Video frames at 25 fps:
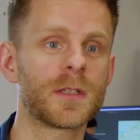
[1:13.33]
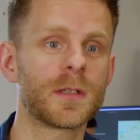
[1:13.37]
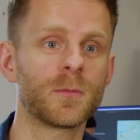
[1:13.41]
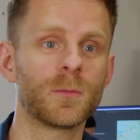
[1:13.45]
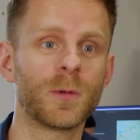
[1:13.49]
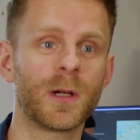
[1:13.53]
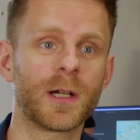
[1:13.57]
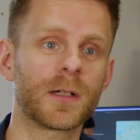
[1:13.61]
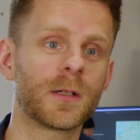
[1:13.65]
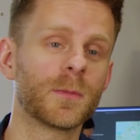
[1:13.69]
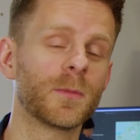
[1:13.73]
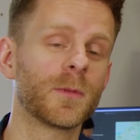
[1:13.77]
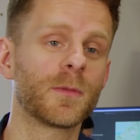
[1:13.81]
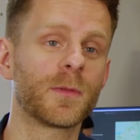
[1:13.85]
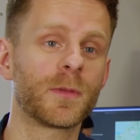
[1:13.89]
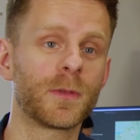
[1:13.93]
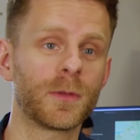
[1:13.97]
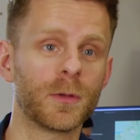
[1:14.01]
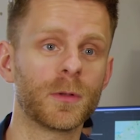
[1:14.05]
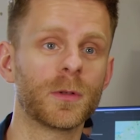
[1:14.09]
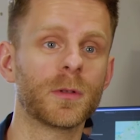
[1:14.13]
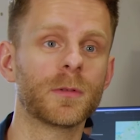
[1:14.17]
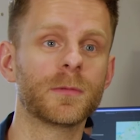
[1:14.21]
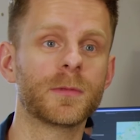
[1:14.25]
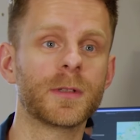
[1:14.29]
that Wacom have
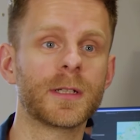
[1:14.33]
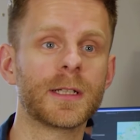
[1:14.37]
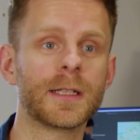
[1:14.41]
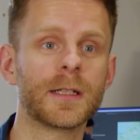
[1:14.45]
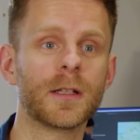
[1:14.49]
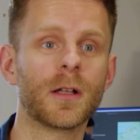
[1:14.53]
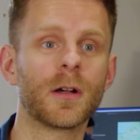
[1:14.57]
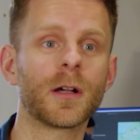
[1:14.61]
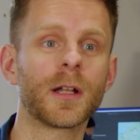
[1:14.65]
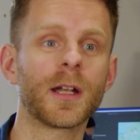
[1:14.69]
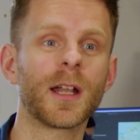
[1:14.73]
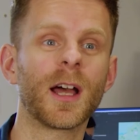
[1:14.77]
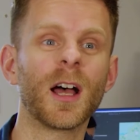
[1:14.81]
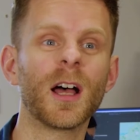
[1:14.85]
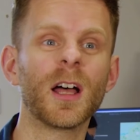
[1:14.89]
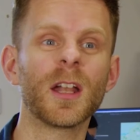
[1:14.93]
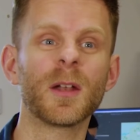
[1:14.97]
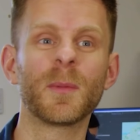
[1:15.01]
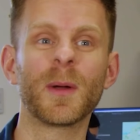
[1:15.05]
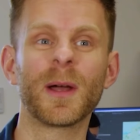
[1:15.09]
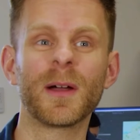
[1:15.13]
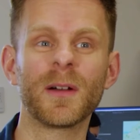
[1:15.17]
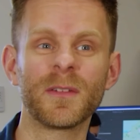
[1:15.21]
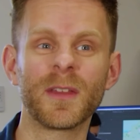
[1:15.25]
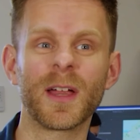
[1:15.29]
thought really long and hard
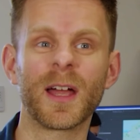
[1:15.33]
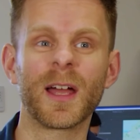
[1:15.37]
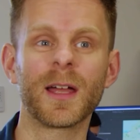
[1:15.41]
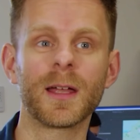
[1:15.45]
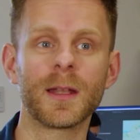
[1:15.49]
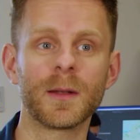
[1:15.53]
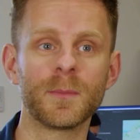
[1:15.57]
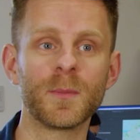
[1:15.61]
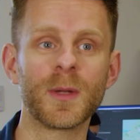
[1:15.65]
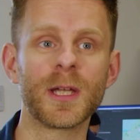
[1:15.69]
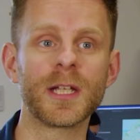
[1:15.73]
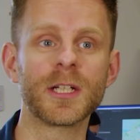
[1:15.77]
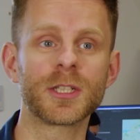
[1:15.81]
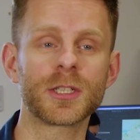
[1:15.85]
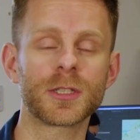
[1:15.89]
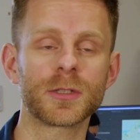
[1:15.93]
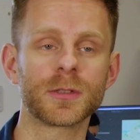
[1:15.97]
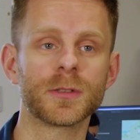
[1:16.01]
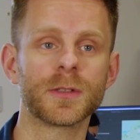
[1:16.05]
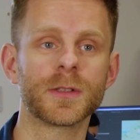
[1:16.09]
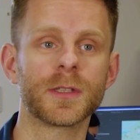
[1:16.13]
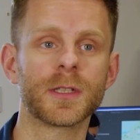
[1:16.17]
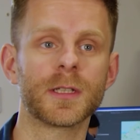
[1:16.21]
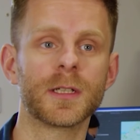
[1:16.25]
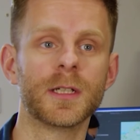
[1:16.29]
about that and made
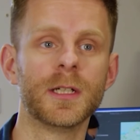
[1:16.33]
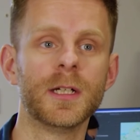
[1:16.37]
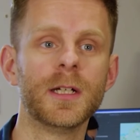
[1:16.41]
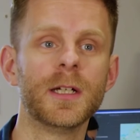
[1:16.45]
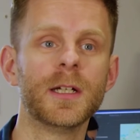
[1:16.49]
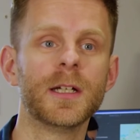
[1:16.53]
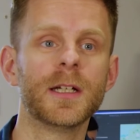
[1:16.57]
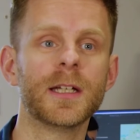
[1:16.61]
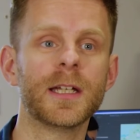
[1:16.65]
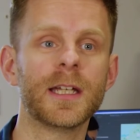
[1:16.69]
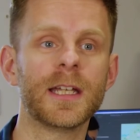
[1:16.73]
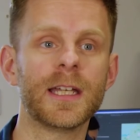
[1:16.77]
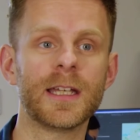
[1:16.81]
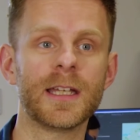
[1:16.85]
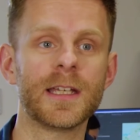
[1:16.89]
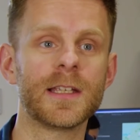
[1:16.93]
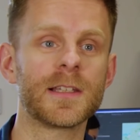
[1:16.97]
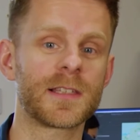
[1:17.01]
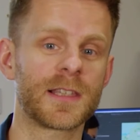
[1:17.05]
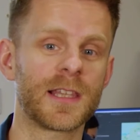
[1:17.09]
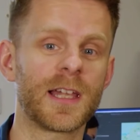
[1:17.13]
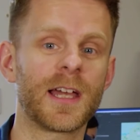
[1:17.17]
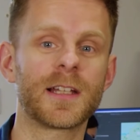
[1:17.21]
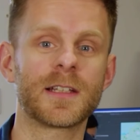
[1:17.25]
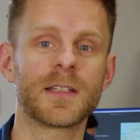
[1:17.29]
sure that it
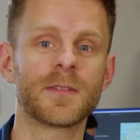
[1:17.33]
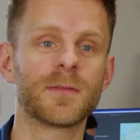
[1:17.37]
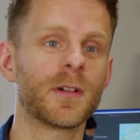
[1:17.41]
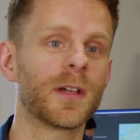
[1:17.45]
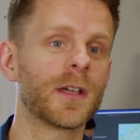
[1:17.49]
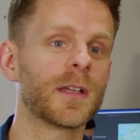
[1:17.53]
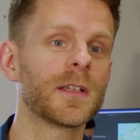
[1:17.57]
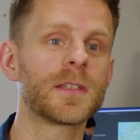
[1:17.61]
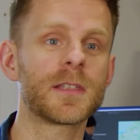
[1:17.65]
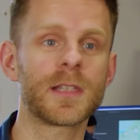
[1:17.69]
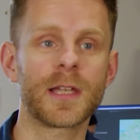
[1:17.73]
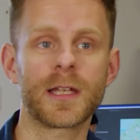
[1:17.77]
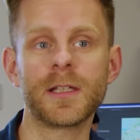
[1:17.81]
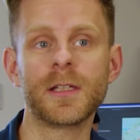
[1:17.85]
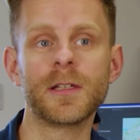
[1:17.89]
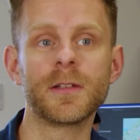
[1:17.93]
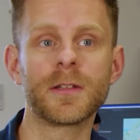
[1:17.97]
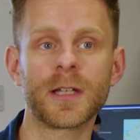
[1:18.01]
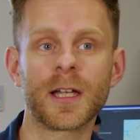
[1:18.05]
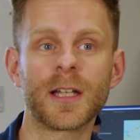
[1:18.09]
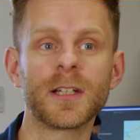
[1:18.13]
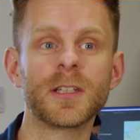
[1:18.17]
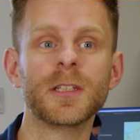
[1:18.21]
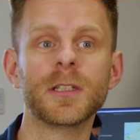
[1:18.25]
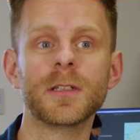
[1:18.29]
is that device that you
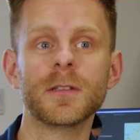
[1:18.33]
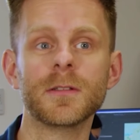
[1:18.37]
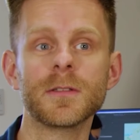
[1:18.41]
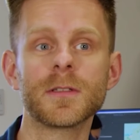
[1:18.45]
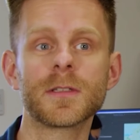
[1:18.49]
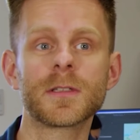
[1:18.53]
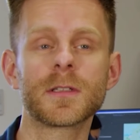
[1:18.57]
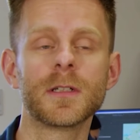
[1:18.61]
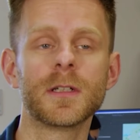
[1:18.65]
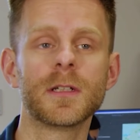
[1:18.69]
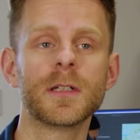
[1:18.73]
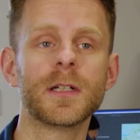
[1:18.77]
can use